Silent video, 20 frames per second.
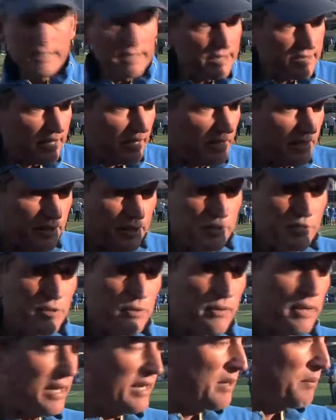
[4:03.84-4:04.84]
to tell you the
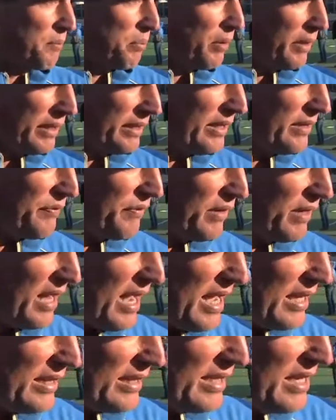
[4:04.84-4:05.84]
truth, I completely
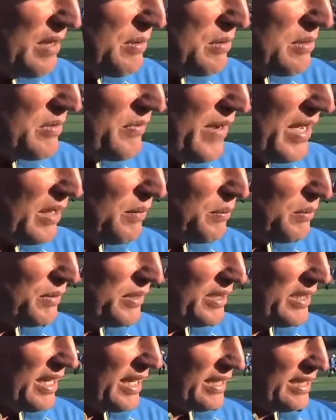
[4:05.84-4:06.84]
forgot that he was available
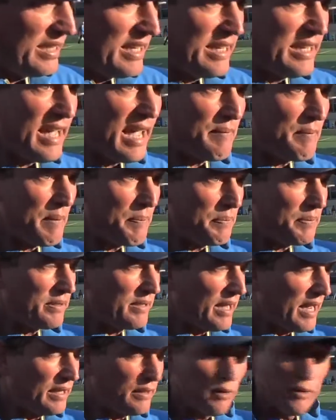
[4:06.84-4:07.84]
today. He came up
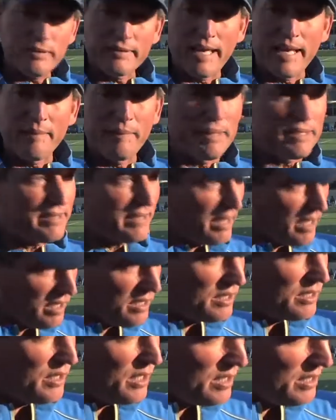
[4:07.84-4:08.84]
and I looked at him. I said,
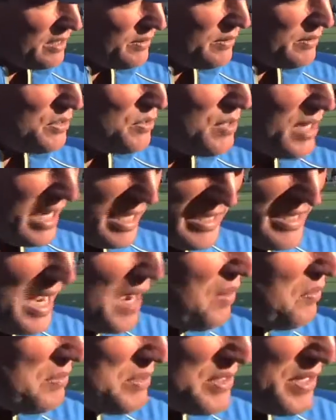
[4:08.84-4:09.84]
"You got to
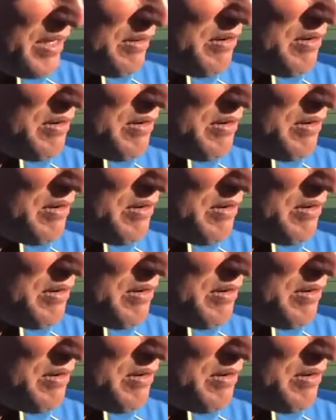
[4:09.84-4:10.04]
tell me. You got to